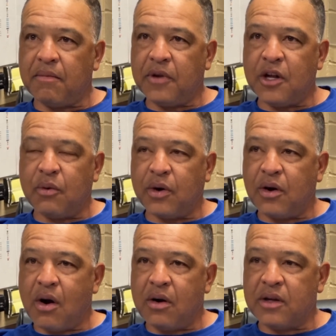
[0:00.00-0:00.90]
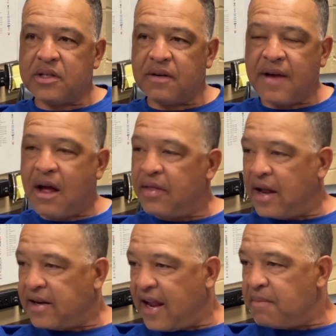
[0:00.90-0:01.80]
You know, regardless of how
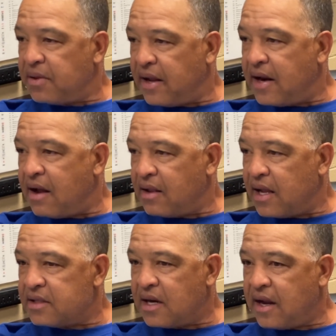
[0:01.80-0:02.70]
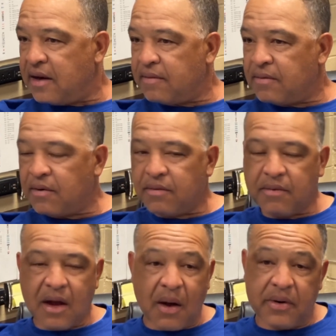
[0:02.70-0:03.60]
that game played out last night,
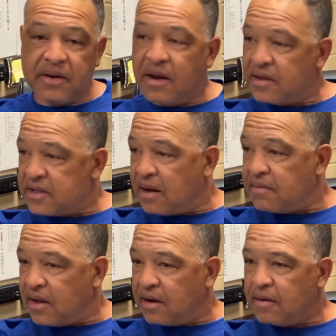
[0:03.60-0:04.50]
I would have done the same thing.